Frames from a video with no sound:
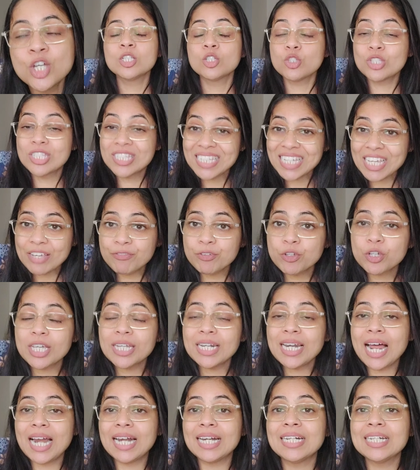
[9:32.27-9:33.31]
to see if you
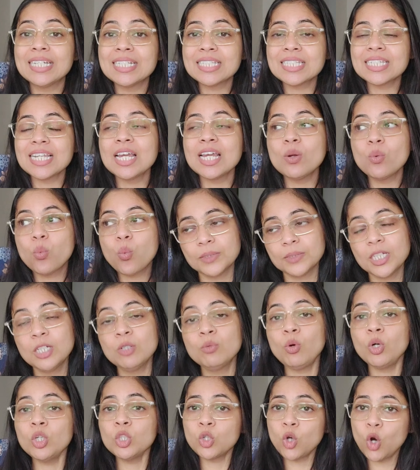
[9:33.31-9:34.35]
can understand
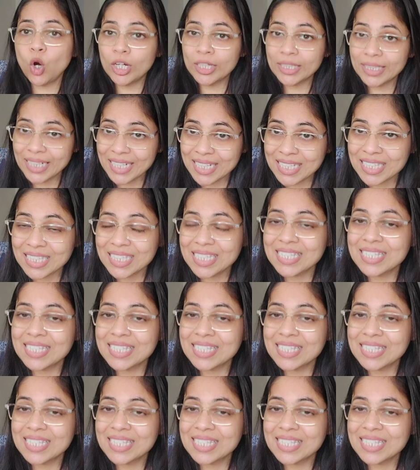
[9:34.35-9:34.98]
in what context